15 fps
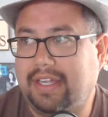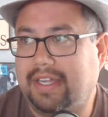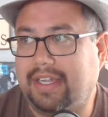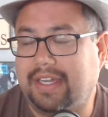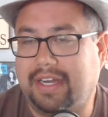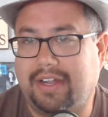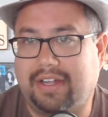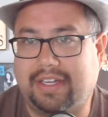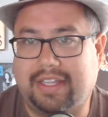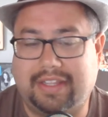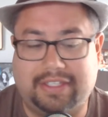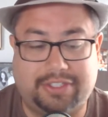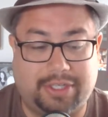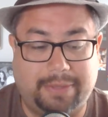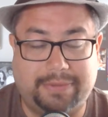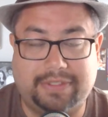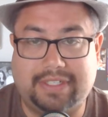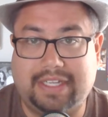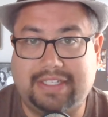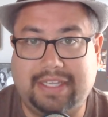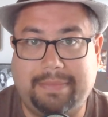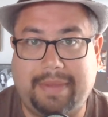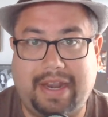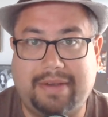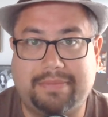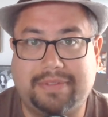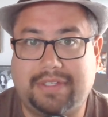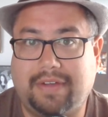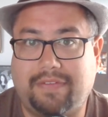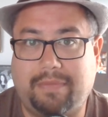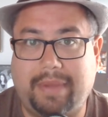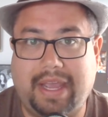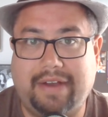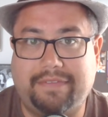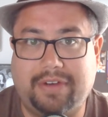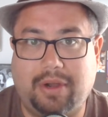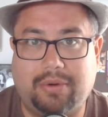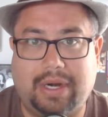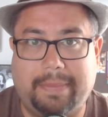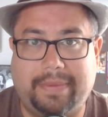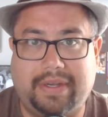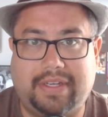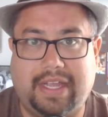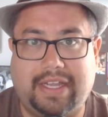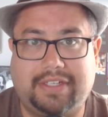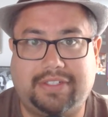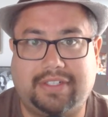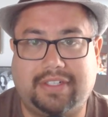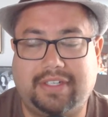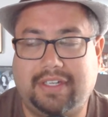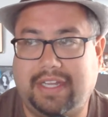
You know, the scripture says he made himself a man of no reputation.